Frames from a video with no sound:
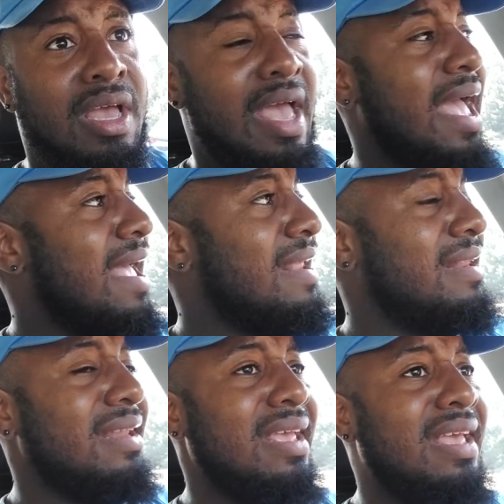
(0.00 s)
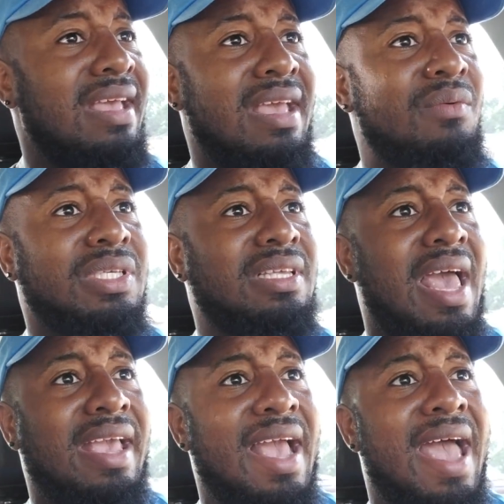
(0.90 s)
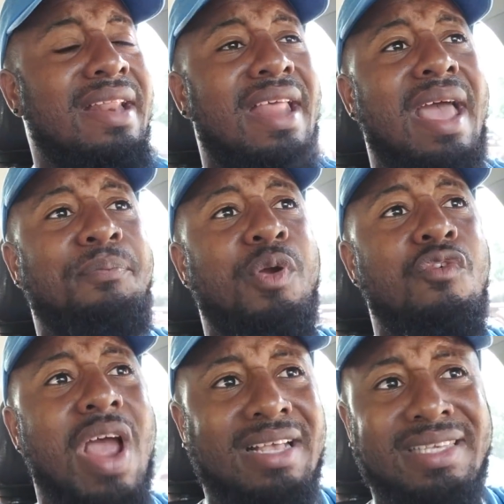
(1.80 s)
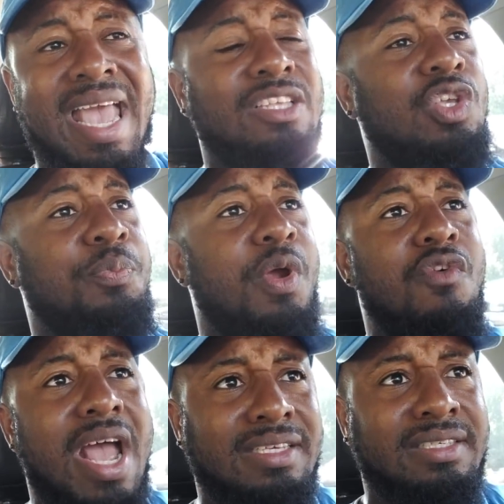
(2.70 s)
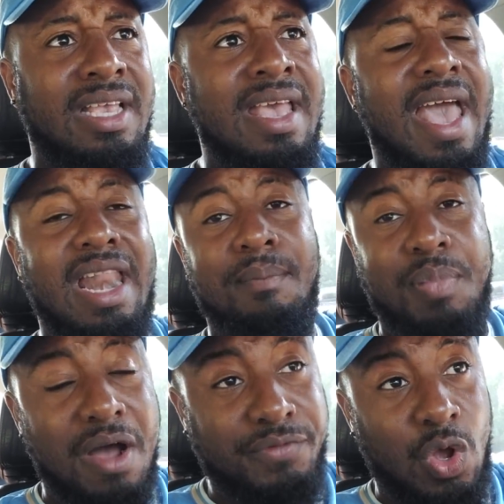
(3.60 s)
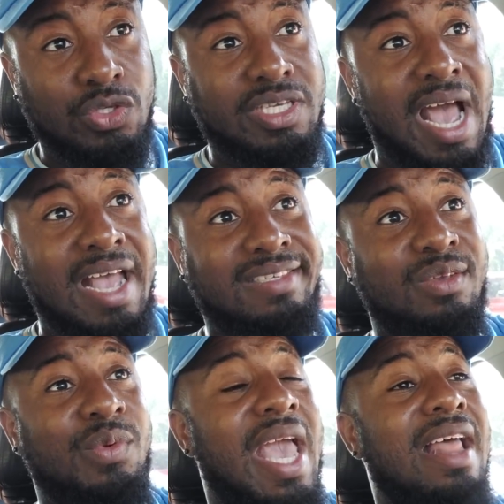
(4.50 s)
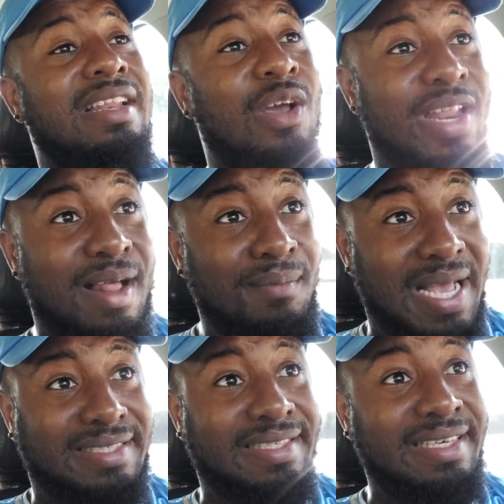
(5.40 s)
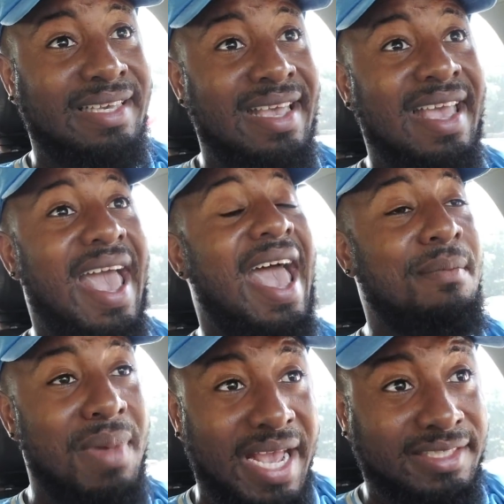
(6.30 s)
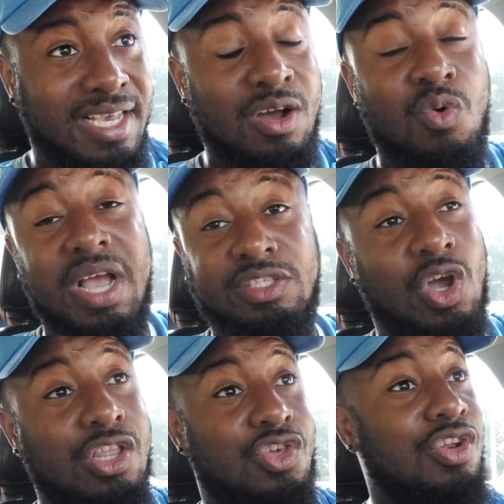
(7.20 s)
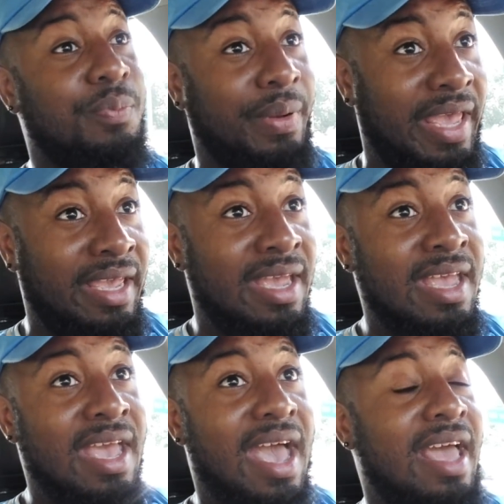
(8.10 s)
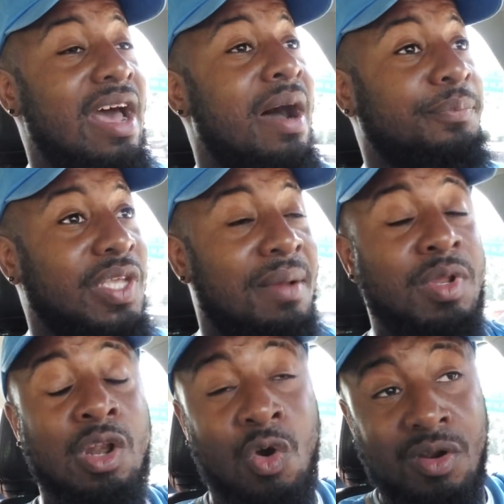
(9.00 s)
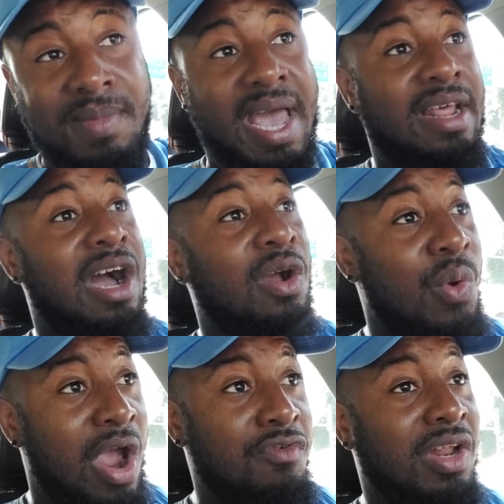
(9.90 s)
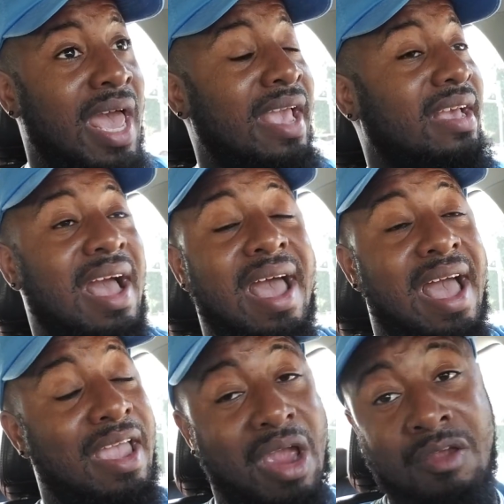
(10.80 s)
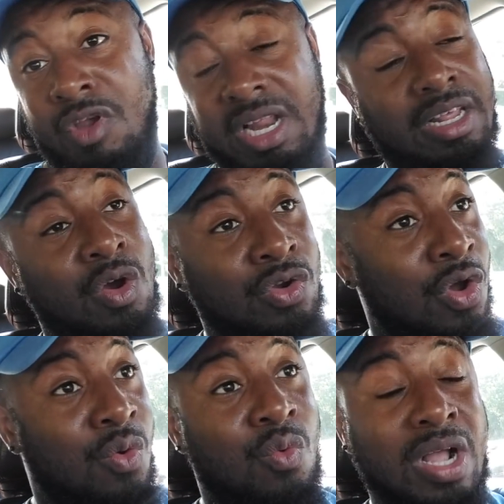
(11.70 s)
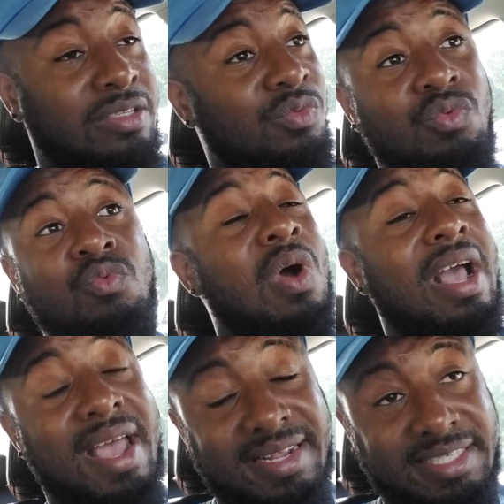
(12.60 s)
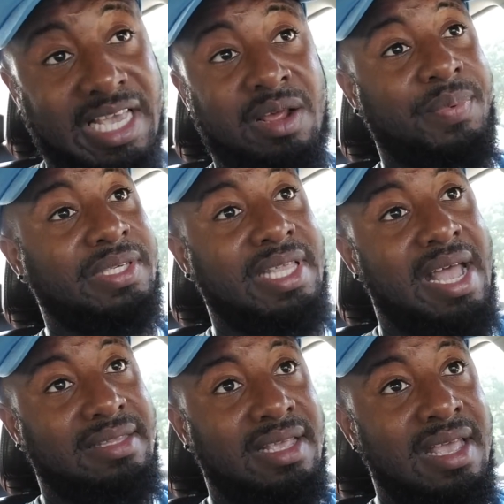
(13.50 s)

and it was like, and Perez, Enzo Perez, and above those guys we had Lionel Messi and Meza, who I thought shouldn't play. And up top, the lone man, Aguero. Like, I really don't know what kind of setup is that.